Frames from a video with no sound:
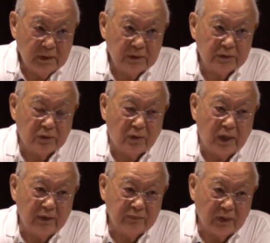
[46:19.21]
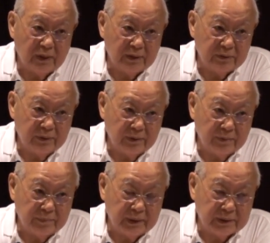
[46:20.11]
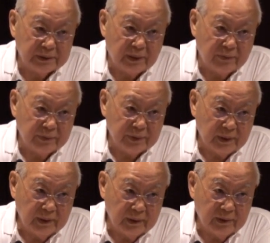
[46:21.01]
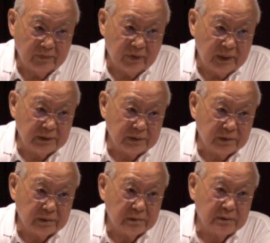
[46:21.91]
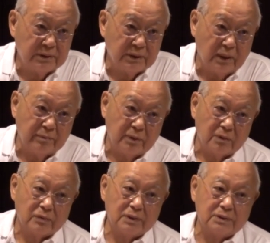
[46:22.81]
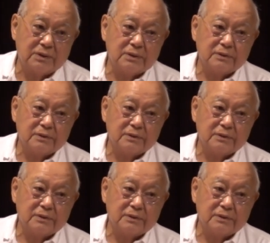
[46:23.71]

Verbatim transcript: So I volunteered because I wanted to get advantage of the GI Bill of Rights.